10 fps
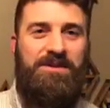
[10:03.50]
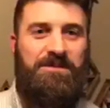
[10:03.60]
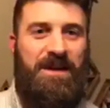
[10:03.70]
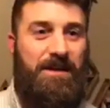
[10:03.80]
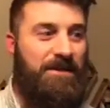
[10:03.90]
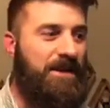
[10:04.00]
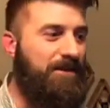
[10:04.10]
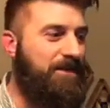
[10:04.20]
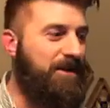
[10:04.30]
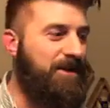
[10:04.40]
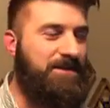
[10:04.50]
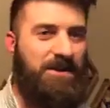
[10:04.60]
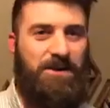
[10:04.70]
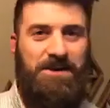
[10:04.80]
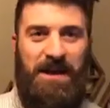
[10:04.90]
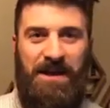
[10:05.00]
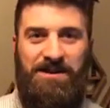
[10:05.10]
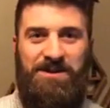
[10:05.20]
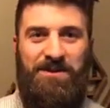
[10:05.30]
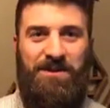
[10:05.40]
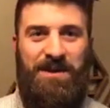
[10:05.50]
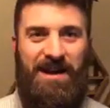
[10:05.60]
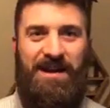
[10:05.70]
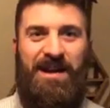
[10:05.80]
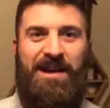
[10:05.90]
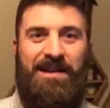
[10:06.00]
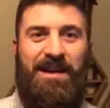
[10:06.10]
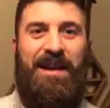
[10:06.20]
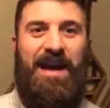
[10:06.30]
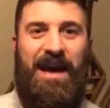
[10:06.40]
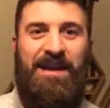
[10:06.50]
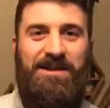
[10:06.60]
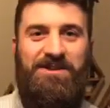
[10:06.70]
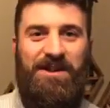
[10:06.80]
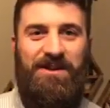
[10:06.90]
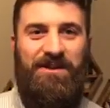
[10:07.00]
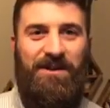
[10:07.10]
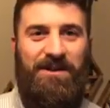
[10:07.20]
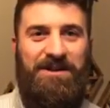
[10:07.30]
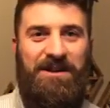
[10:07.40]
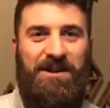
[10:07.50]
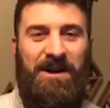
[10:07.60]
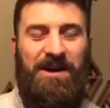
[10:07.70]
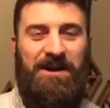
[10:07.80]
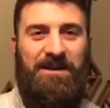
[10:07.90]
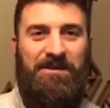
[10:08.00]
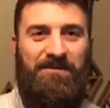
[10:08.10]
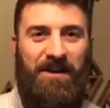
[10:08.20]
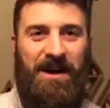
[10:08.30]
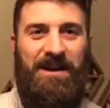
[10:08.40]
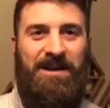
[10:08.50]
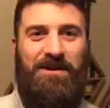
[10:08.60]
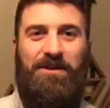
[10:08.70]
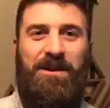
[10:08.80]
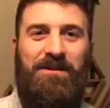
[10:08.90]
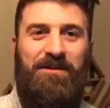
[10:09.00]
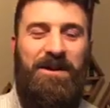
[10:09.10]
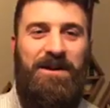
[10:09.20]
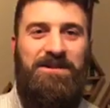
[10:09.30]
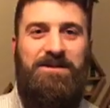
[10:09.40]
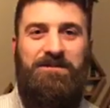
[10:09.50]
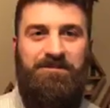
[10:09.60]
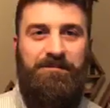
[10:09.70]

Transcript: some time and keep the kids entertained so they're not like at each other all day long and fighting or whatever else,